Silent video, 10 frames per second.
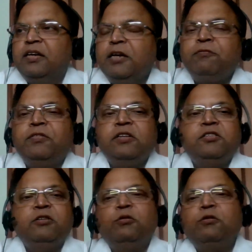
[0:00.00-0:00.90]
if there
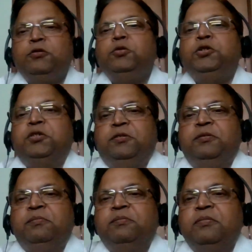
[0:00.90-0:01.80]
is no future,
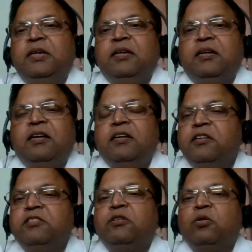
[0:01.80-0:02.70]

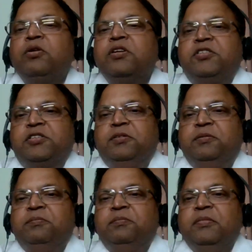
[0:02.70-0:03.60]
there is no risk,
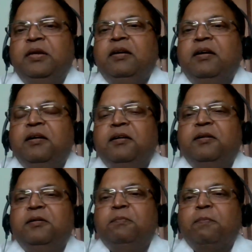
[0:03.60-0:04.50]

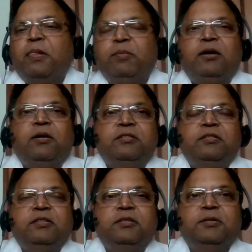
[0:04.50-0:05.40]

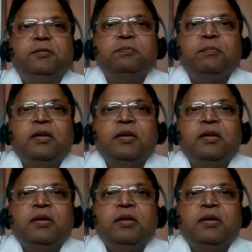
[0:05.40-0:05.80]
because when